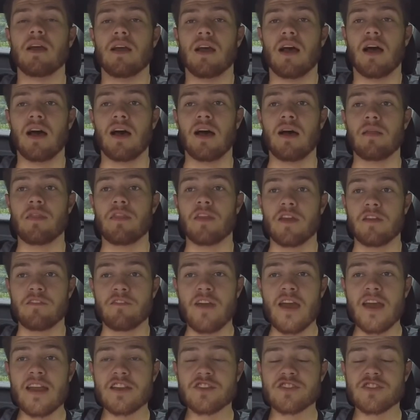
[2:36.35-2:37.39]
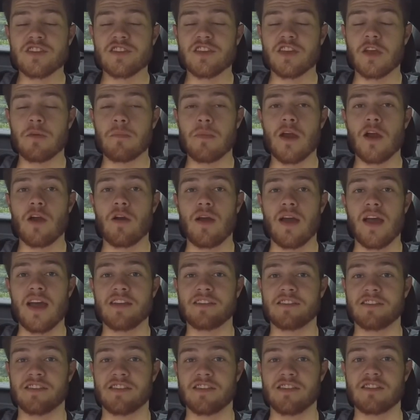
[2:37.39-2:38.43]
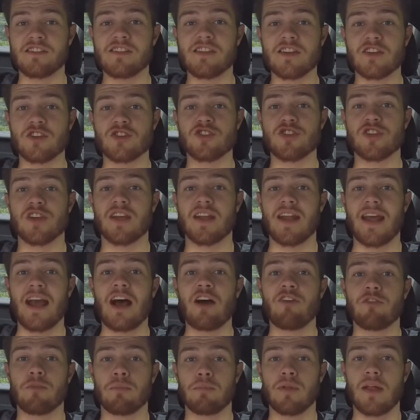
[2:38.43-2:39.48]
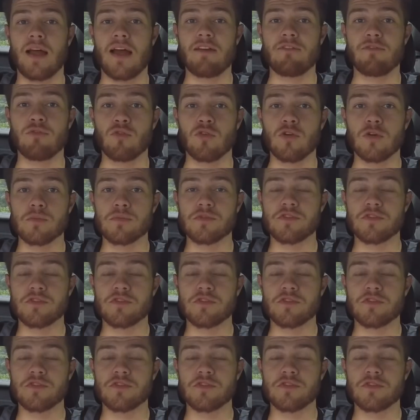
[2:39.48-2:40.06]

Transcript: The advantage that the Camaro has is the 6th Gen Alpha platform.